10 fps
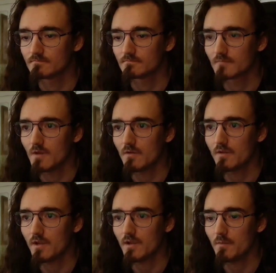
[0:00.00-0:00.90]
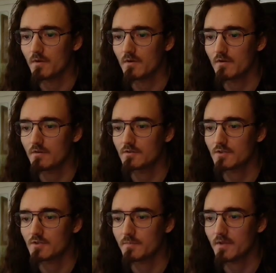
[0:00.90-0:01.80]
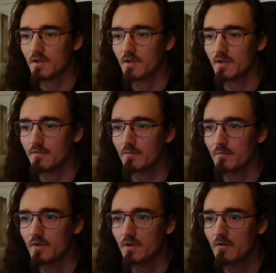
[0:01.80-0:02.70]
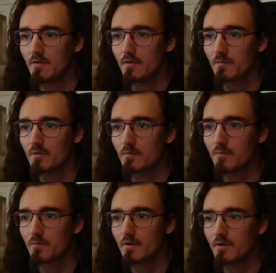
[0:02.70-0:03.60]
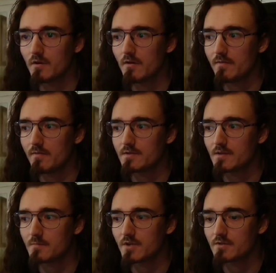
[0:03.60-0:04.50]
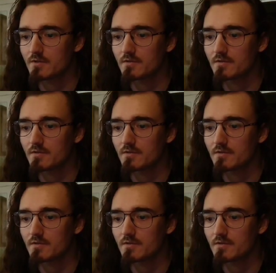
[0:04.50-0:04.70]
Okay, we're going to drop down Death from Below, and we're going to put it on the Sump Dredger.